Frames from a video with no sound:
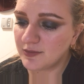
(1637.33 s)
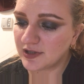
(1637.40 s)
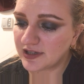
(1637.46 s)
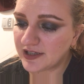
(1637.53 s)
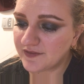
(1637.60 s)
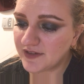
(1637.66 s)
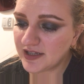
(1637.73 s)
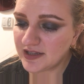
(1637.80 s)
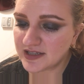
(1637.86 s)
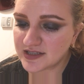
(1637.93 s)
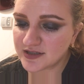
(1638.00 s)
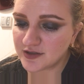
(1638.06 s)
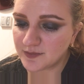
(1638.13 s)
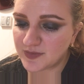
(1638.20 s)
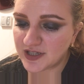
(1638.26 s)
believing
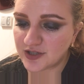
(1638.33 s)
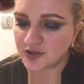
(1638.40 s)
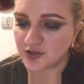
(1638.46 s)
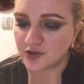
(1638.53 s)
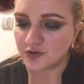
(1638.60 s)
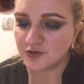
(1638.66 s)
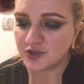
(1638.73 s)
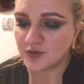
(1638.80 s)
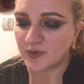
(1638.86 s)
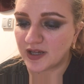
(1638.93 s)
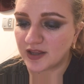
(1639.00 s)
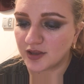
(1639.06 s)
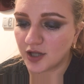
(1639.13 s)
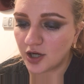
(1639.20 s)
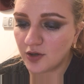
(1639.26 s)
this to be due to
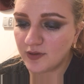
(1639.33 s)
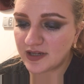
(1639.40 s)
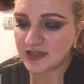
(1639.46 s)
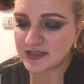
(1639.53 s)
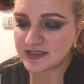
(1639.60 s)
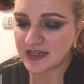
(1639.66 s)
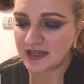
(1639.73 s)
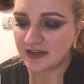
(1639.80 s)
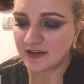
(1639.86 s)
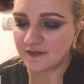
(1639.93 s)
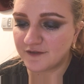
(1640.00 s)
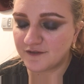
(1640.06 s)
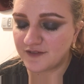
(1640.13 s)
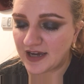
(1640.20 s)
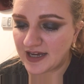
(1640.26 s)
a low intake
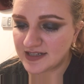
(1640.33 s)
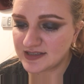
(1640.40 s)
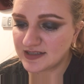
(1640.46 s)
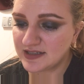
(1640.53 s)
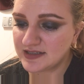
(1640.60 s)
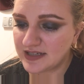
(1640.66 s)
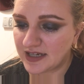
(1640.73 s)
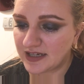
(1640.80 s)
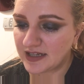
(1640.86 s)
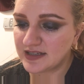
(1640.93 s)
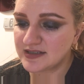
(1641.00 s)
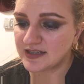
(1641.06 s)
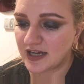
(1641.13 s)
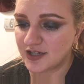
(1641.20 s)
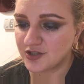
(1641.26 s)
of fats containing
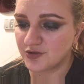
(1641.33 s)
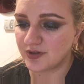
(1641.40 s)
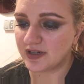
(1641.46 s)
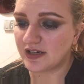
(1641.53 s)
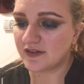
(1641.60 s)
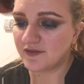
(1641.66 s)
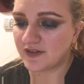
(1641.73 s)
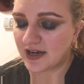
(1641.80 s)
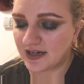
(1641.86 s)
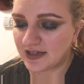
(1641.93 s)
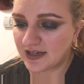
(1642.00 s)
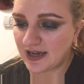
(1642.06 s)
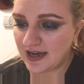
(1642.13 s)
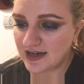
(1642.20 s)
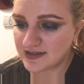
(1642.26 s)
saturated
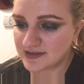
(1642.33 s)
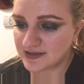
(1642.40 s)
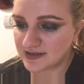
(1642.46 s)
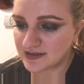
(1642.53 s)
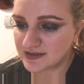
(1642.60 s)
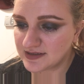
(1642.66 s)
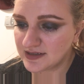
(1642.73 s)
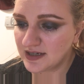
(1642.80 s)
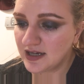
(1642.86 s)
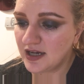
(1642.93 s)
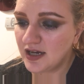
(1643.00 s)
fatty acids.